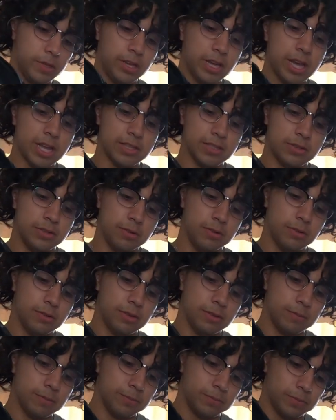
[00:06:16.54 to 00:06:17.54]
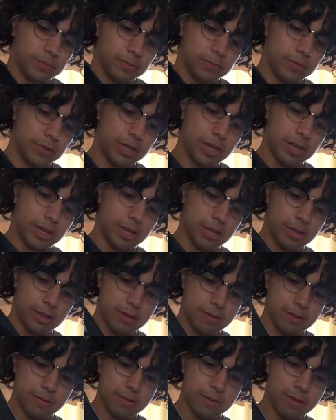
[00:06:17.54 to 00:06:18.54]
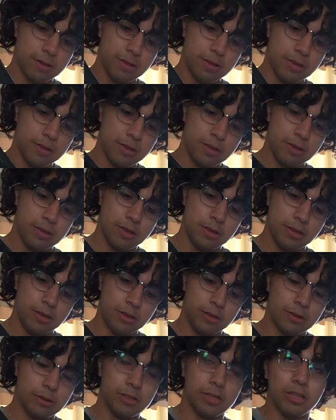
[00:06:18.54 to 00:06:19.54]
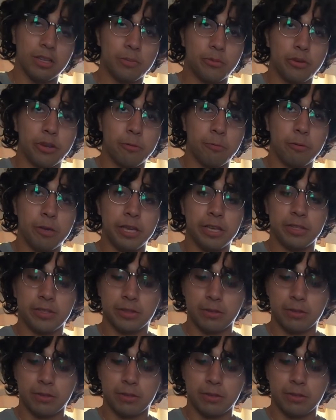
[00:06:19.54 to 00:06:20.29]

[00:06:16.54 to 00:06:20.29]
you got two of them, and you know, they look pretty weak.